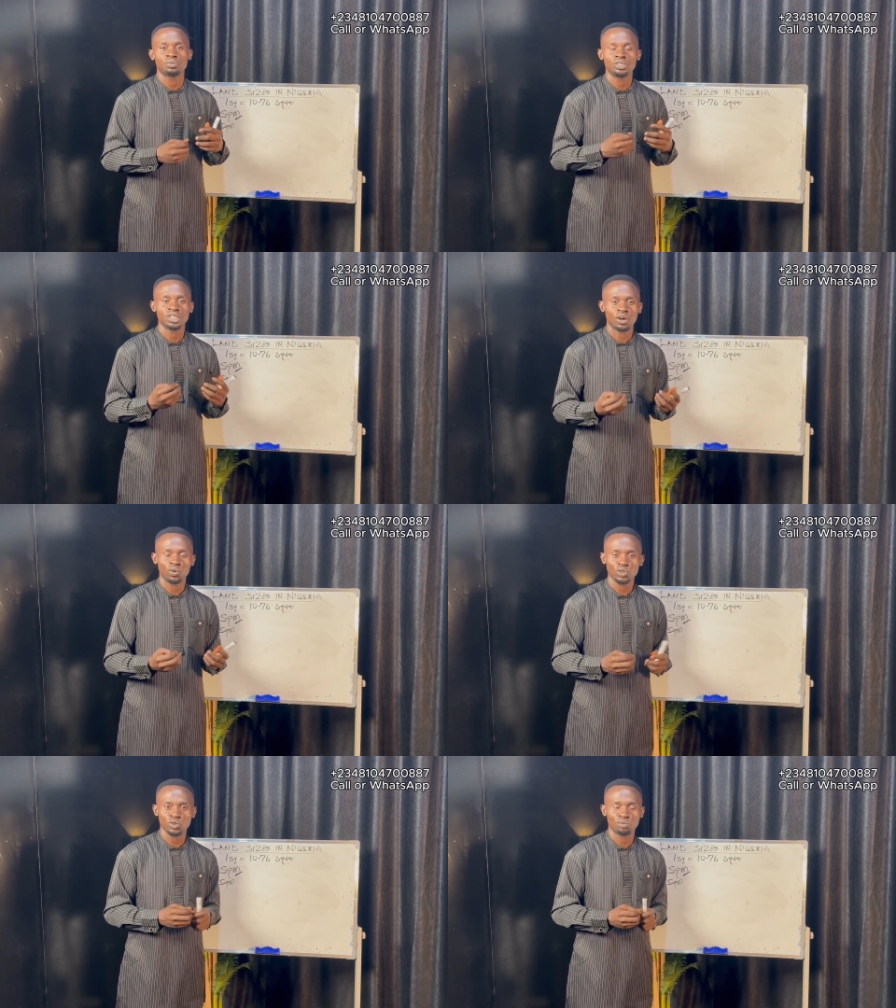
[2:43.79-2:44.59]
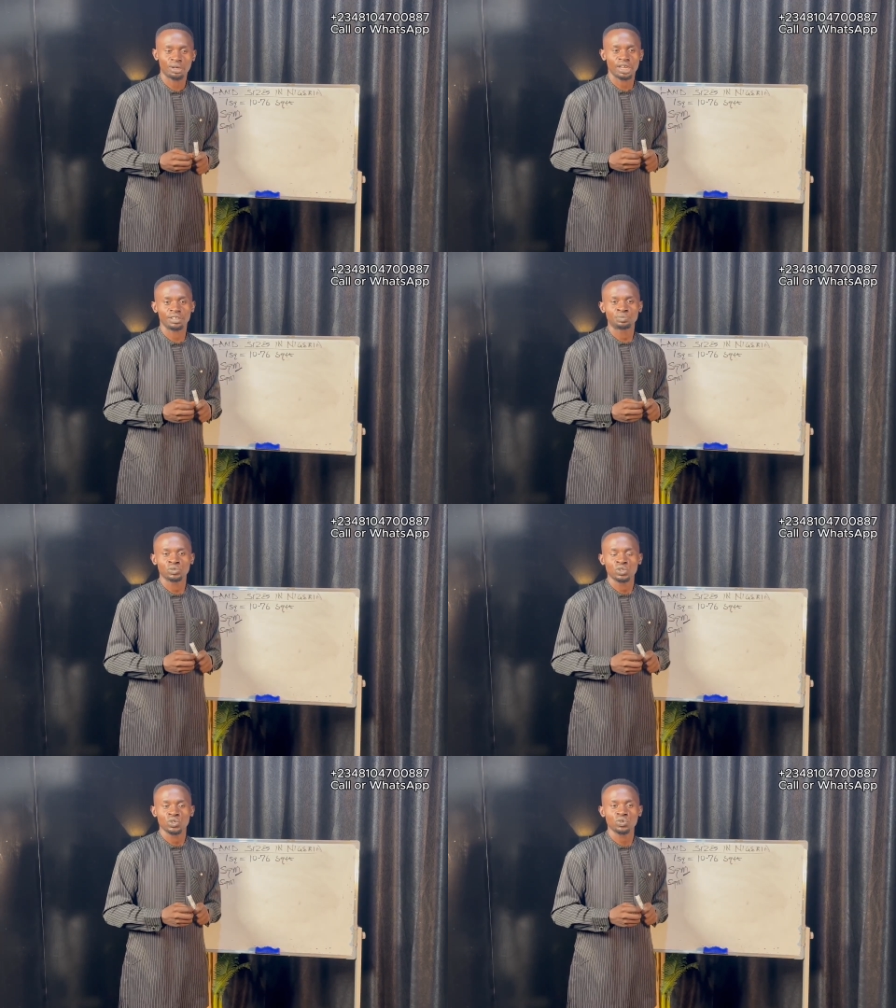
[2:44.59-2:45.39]
Please, I want to buy.
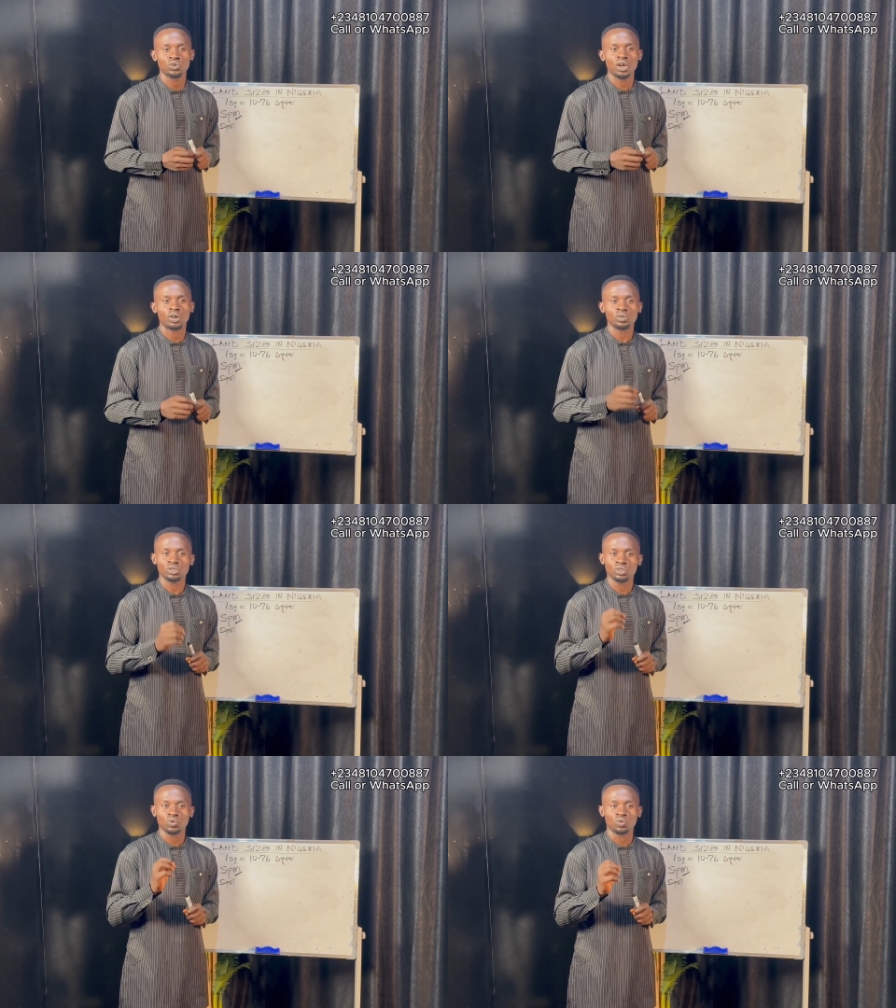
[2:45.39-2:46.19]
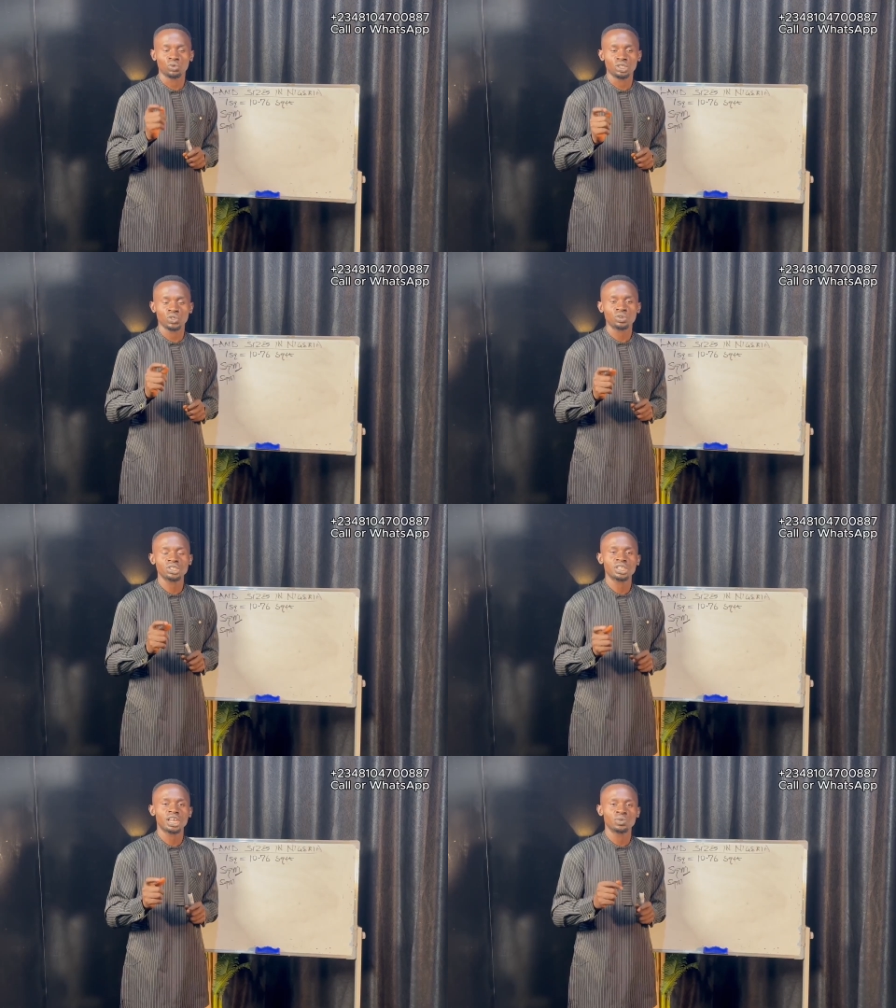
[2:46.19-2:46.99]
So there's one
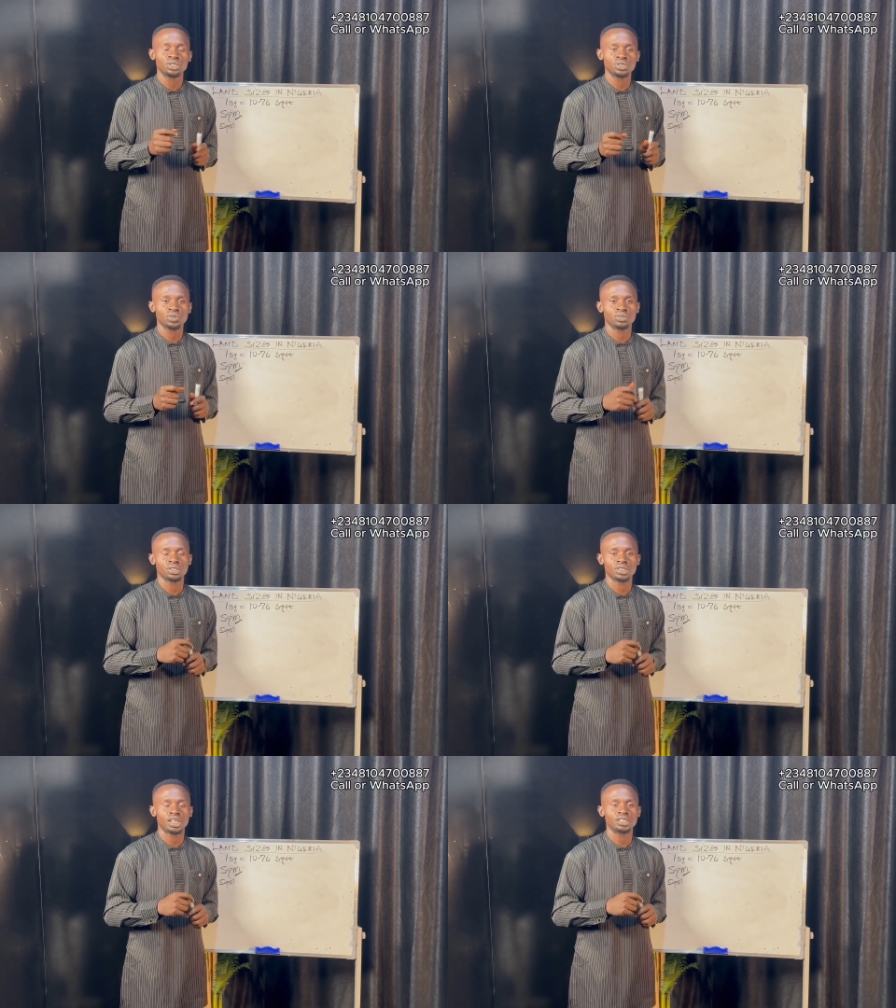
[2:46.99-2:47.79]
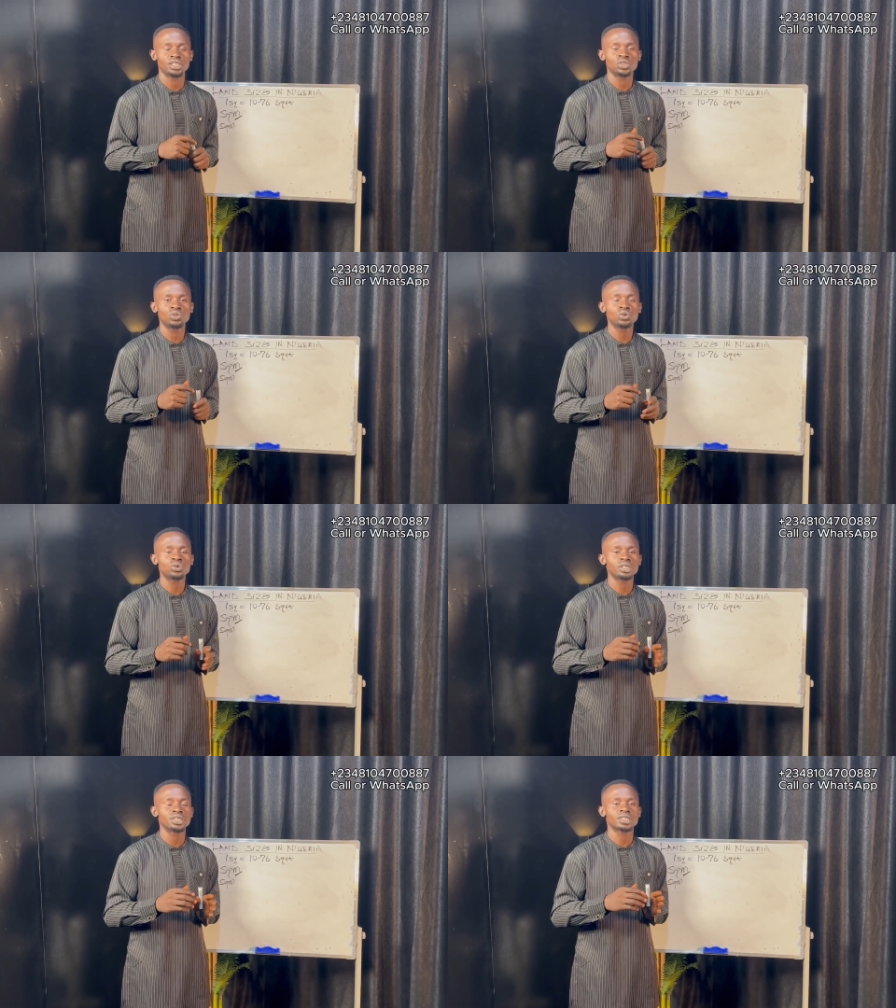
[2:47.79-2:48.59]
thing that we need to understand. There's
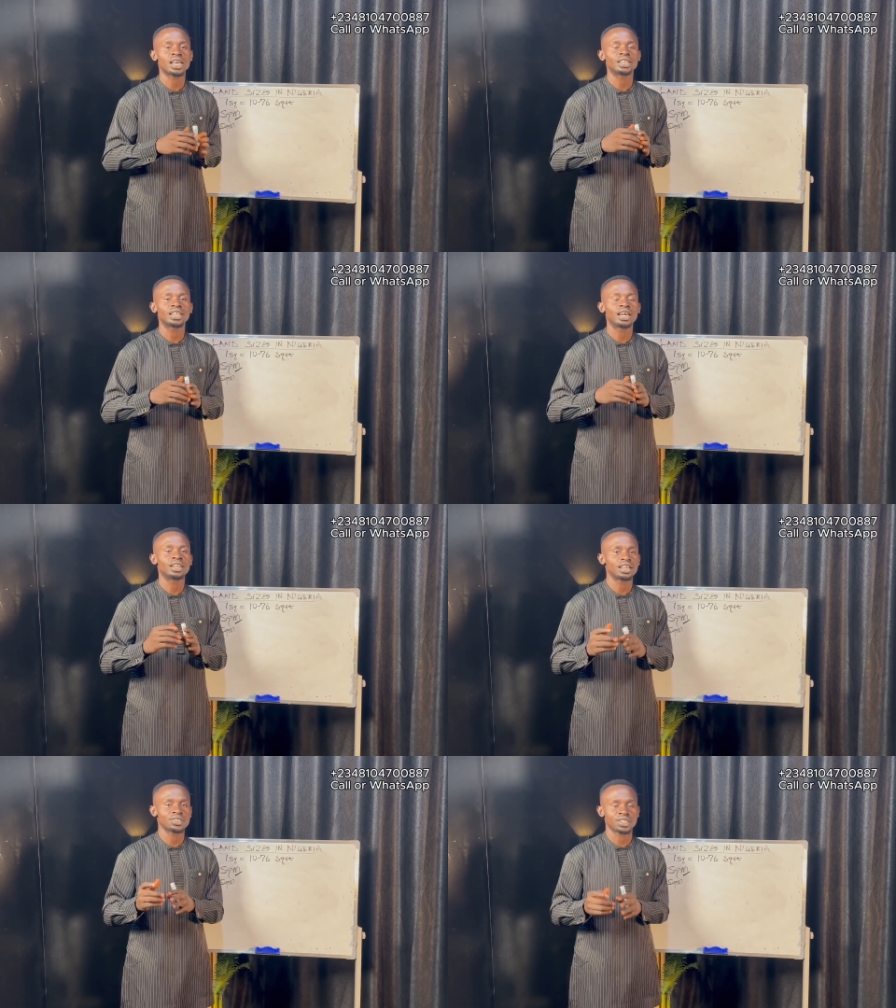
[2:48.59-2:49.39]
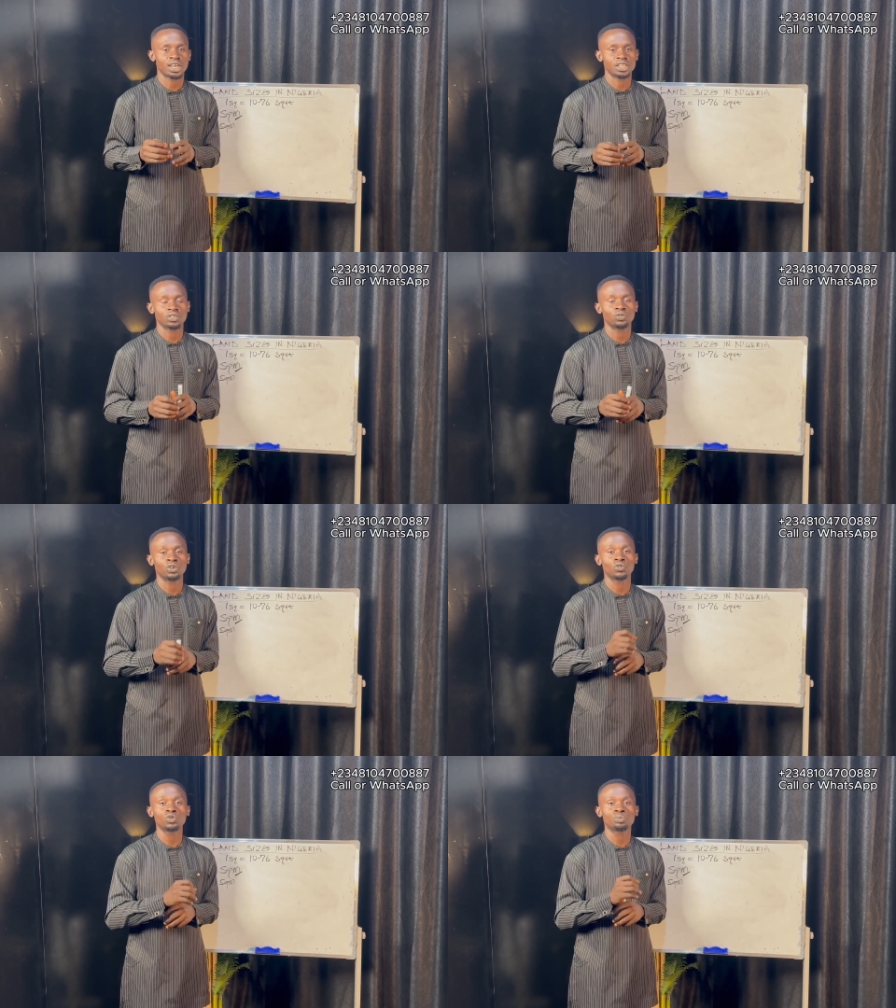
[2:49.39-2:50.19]
no a standard land size
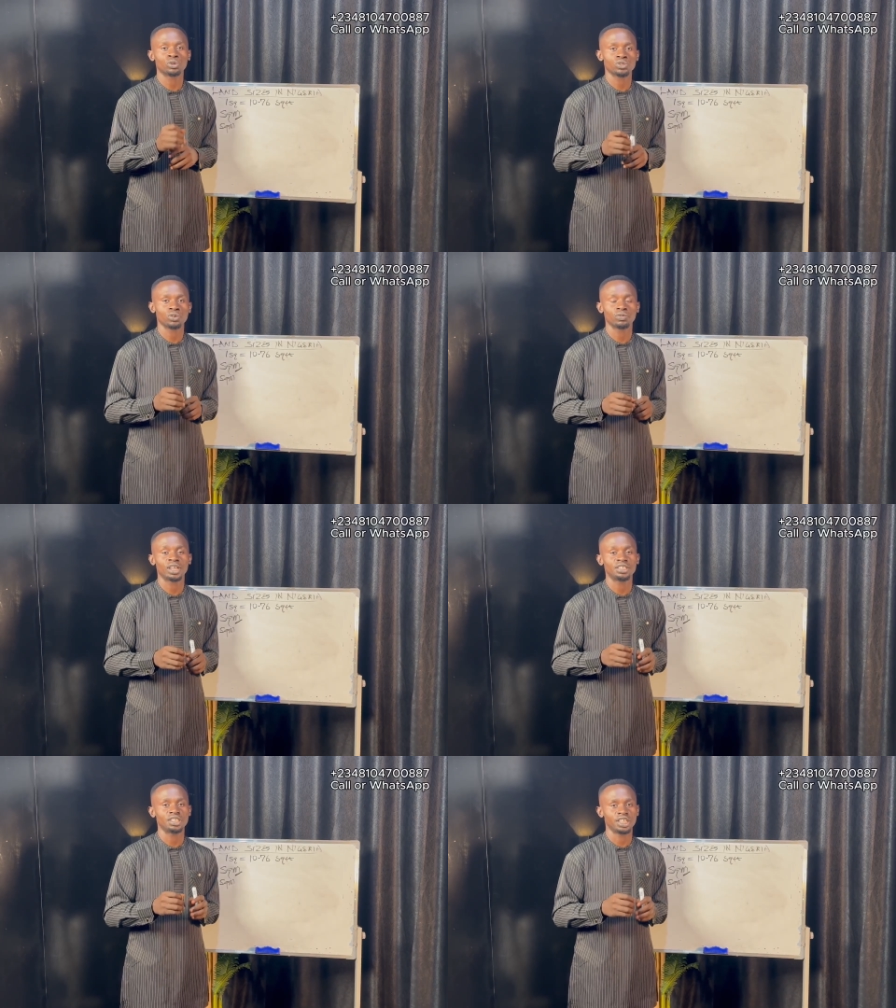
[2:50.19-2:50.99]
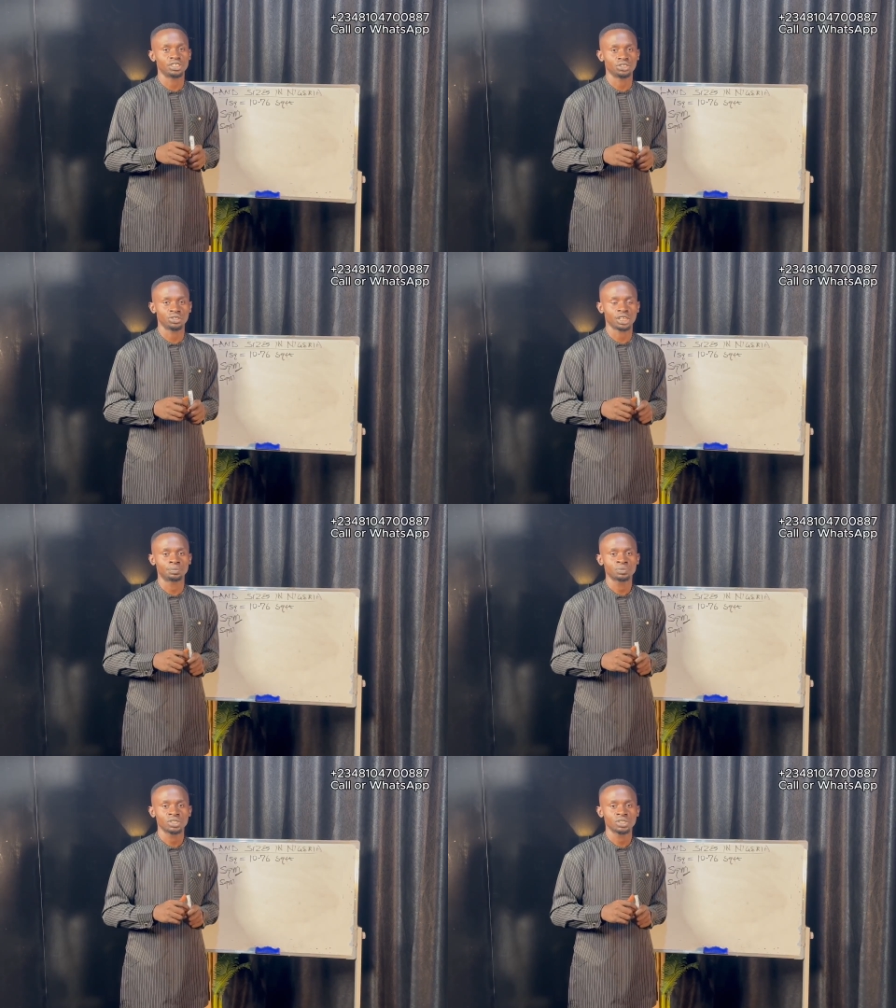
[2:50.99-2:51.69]
for a full plot of land in Nigeria.